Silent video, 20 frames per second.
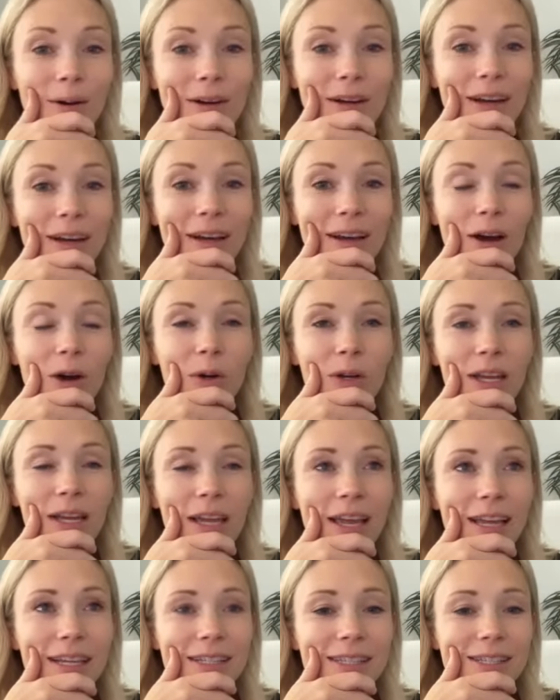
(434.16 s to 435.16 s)
Um, but it's
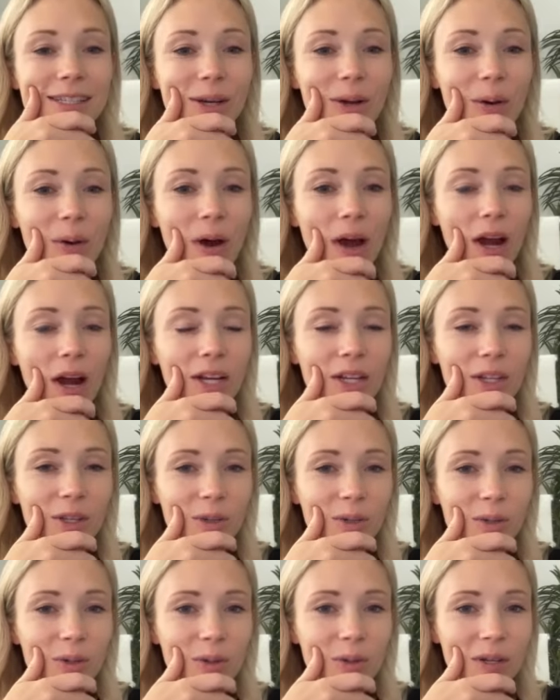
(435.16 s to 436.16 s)
worth okay, it. So it's
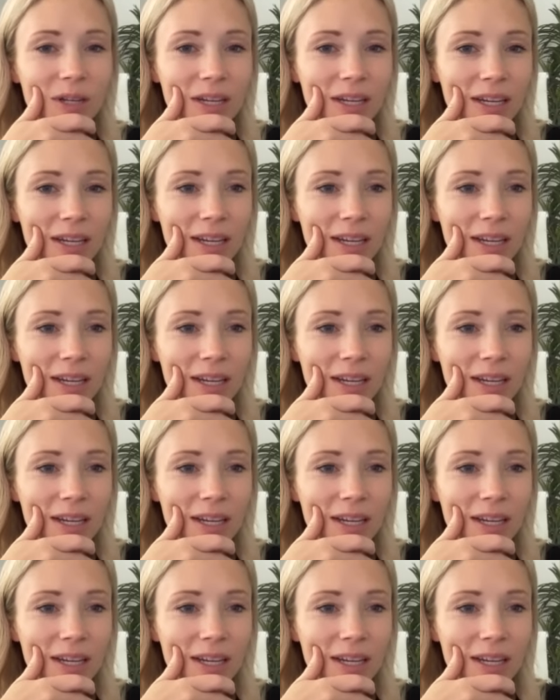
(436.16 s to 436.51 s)
so fun.